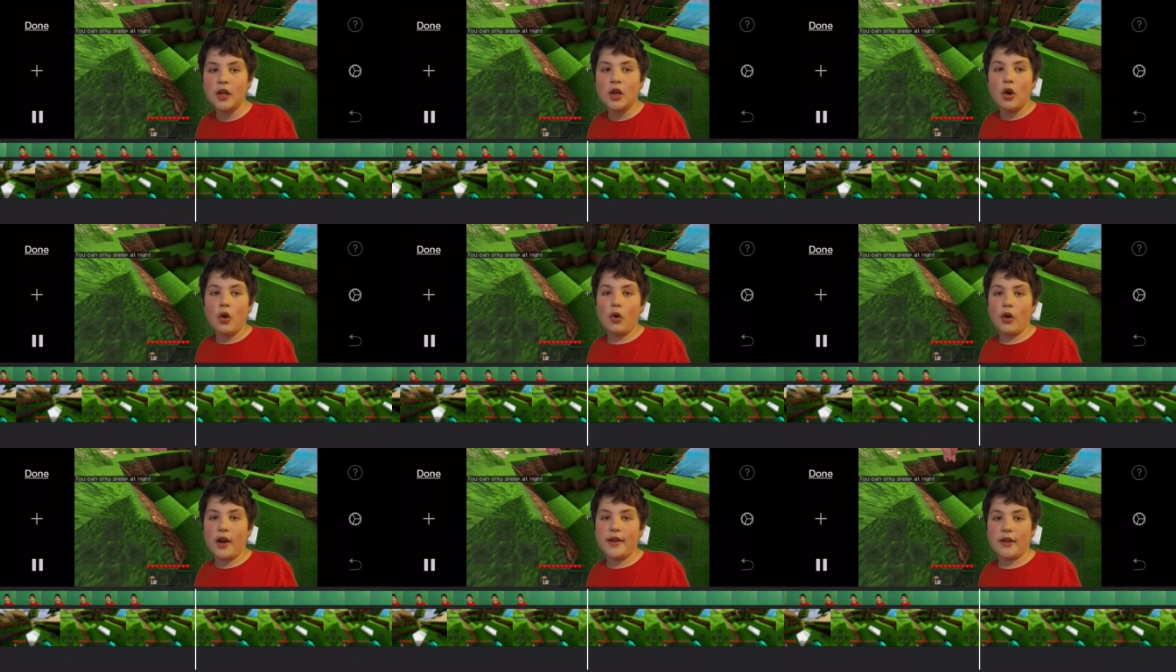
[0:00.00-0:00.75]
Or
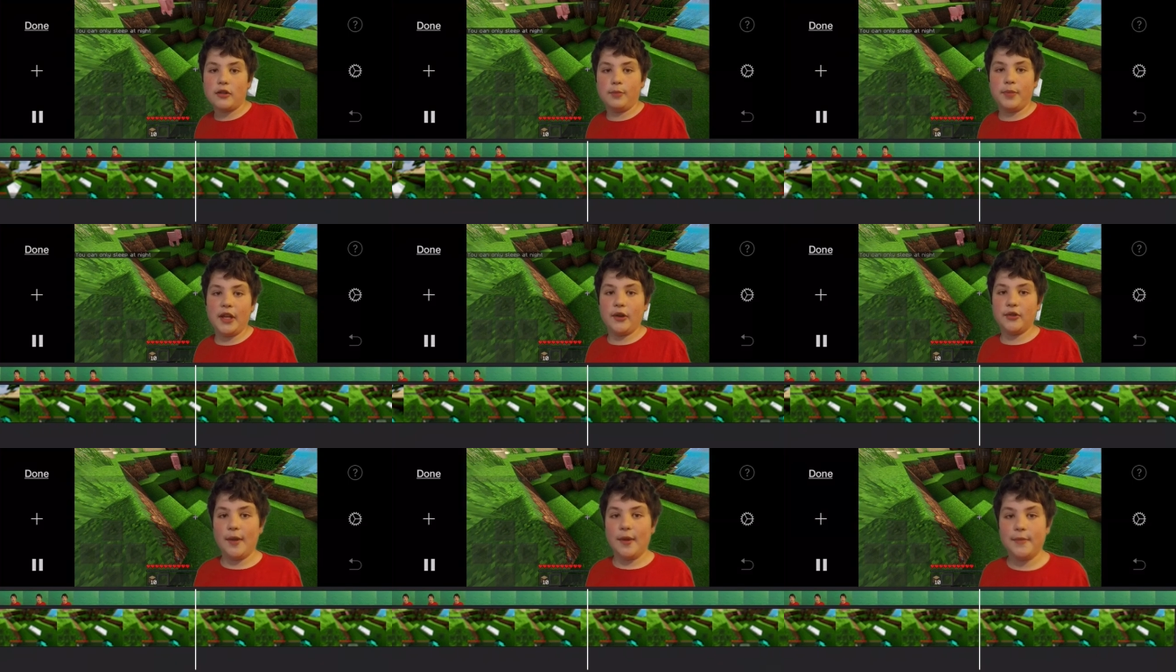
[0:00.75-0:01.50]
another player
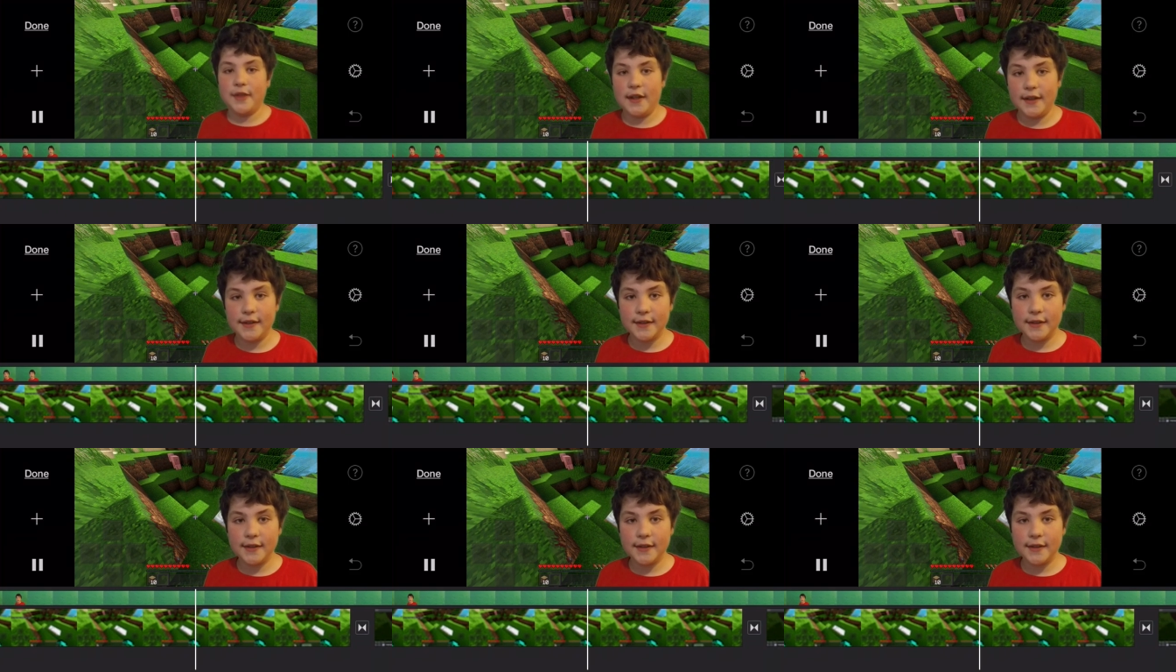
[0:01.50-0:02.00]
slept in it.